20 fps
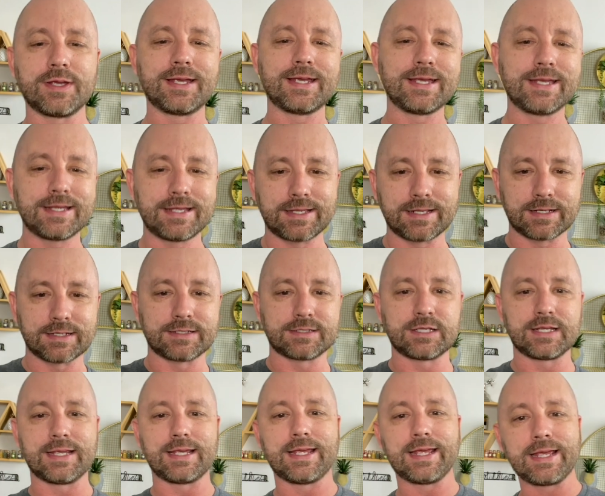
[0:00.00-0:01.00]

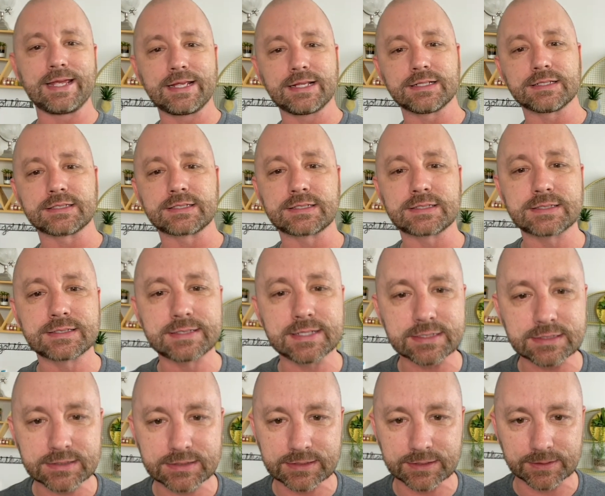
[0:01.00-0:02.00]
end-to-end
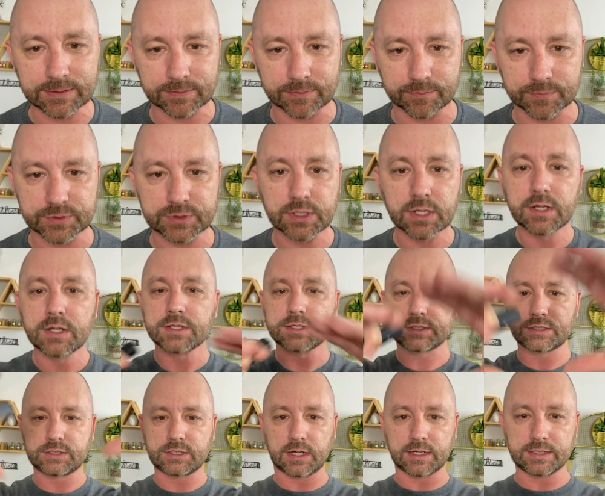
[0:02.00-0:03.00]
systems,
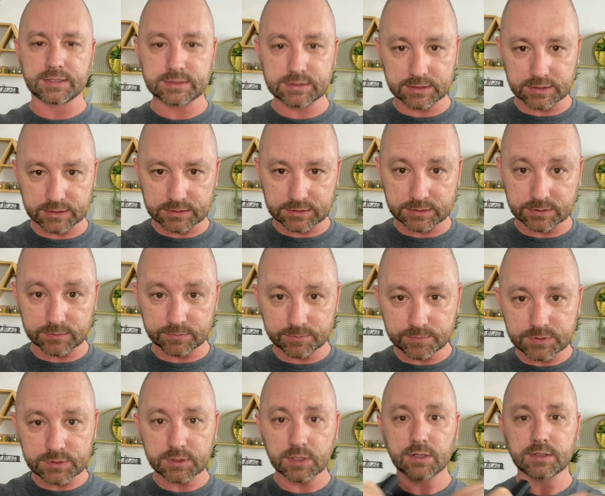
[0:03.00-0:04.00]
study
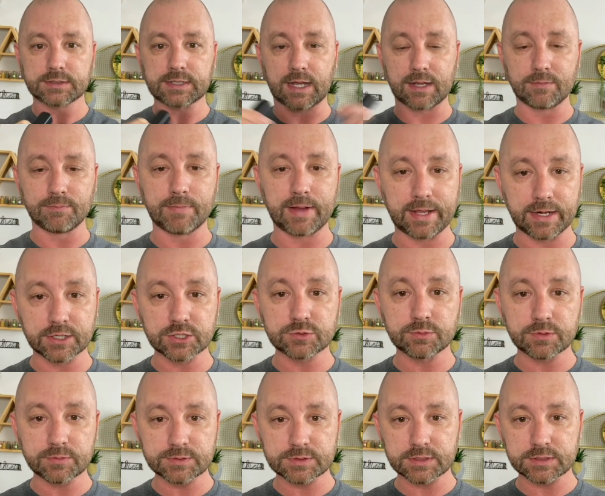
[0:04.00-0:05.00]
systems, time
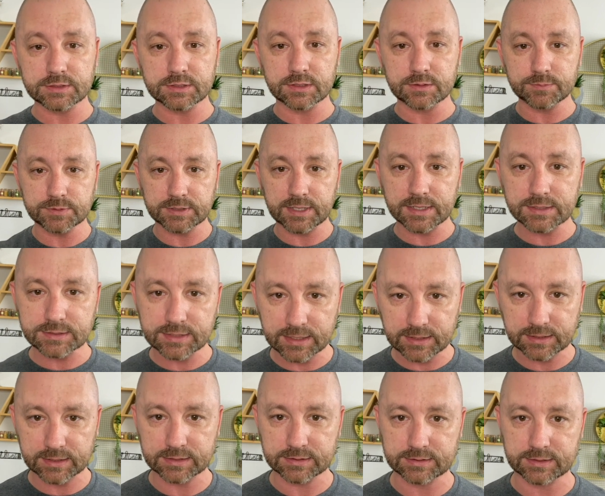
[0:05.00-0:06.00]
management systems,
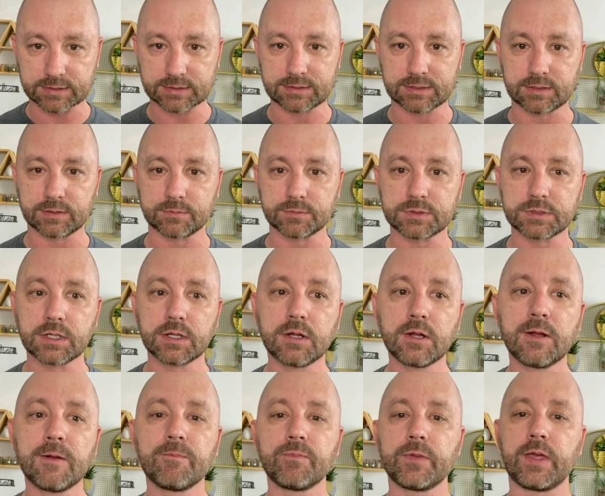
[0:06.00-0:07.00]
test-taking systems.
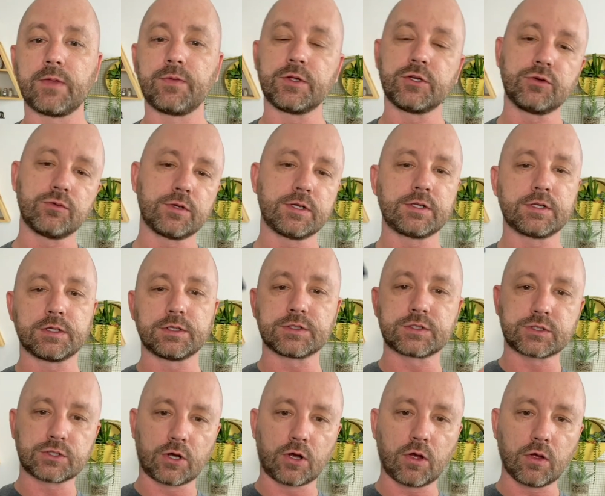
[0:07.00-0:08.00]
And then you need to
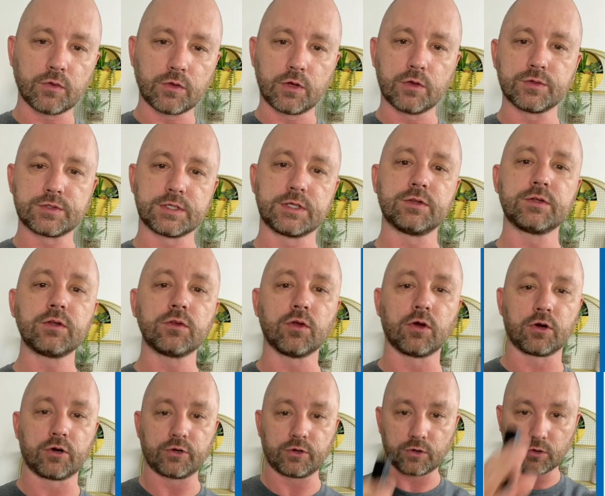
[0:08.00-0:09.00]
install those in the
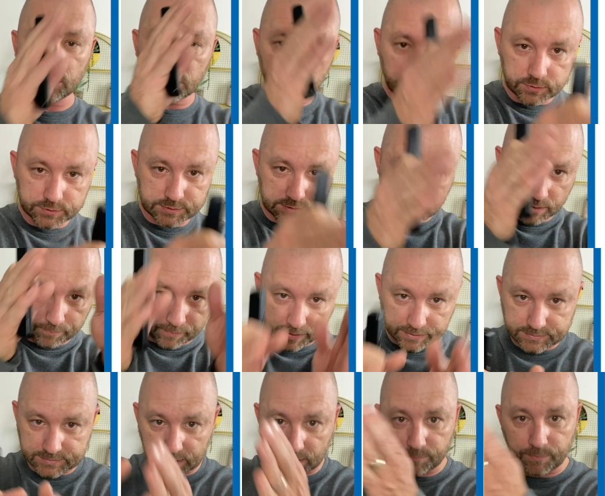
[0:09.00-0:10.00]
learner step by
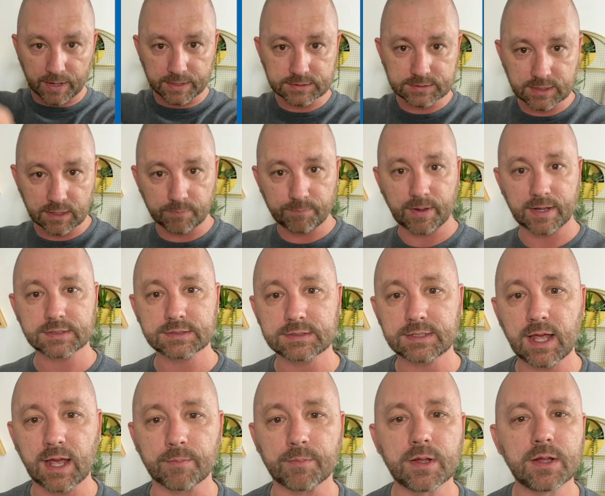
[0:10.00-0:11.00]
step by step by
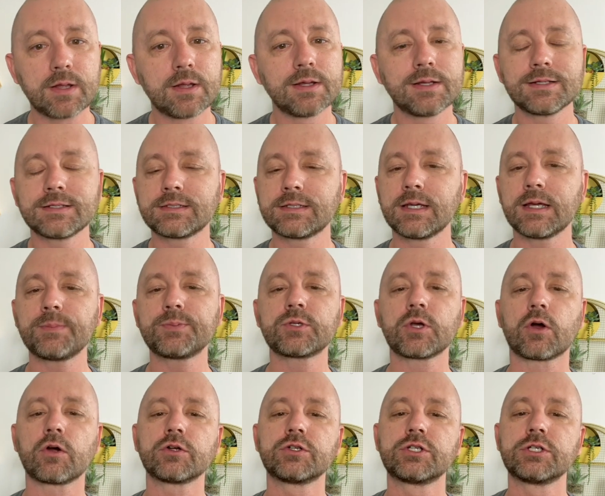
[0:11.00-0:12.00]
step. Tips
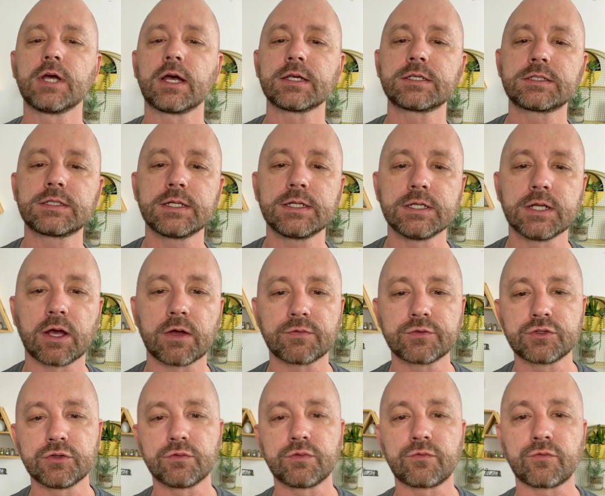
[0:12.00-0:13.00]
are just enough
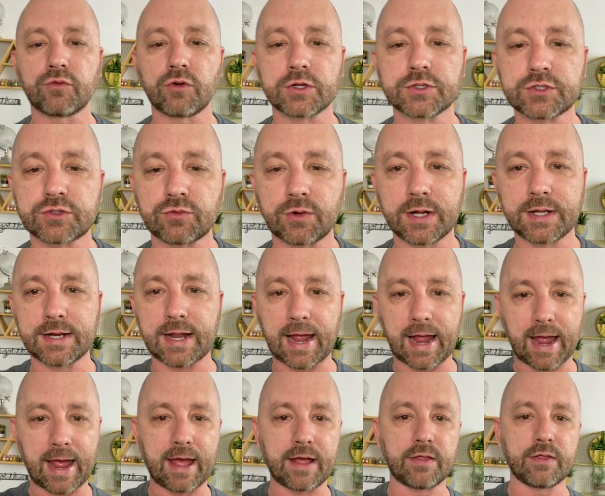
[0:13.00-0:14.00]
to frustrate
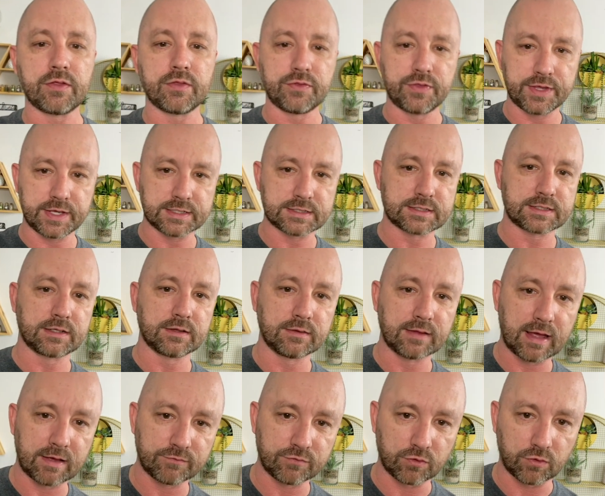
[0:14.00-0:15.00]
at this
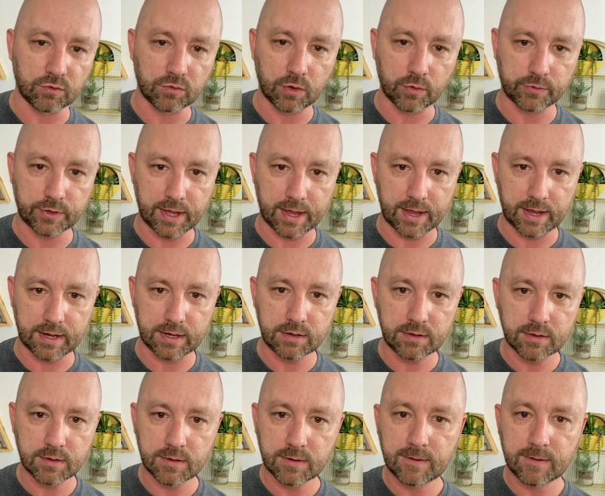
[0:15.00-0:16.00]
level, okay?
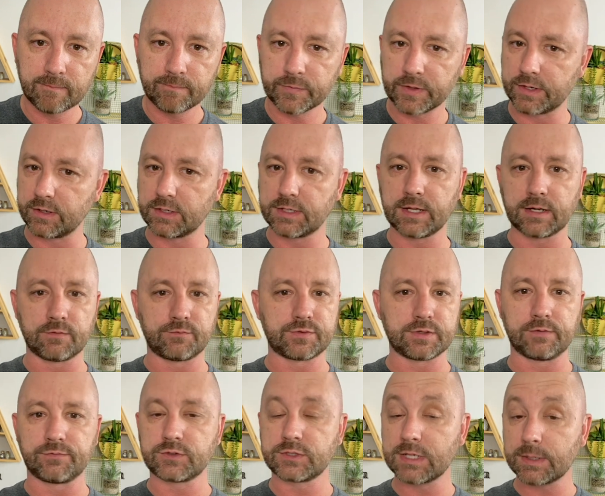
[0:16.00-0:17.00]
And again,
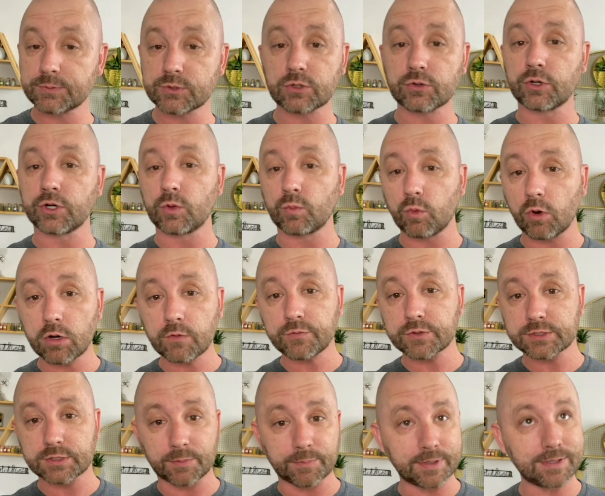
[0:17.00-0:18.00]
if tips are going to work for
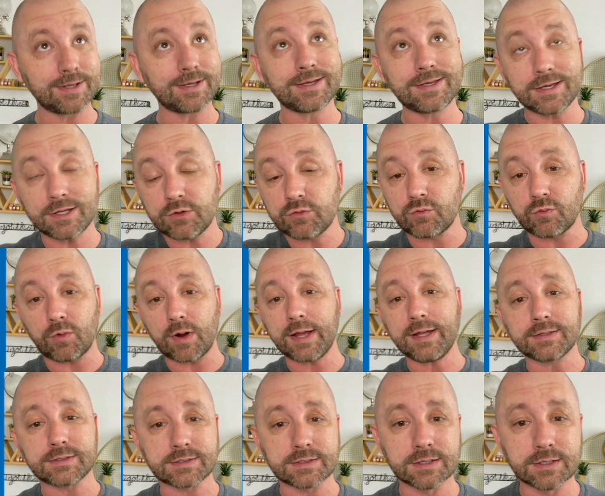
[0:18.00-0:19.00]
somebody, again,
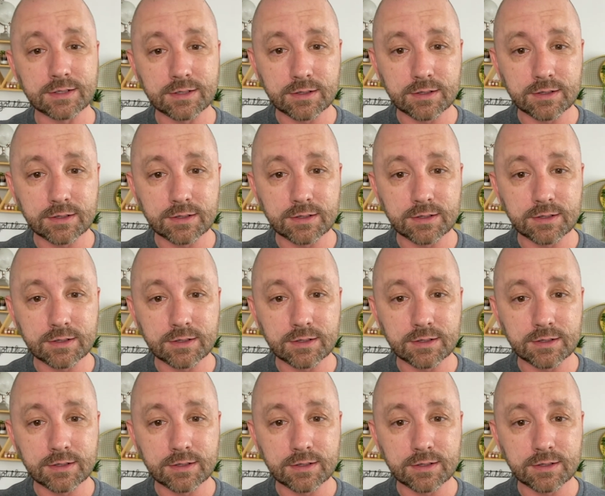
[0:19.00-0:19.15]
great.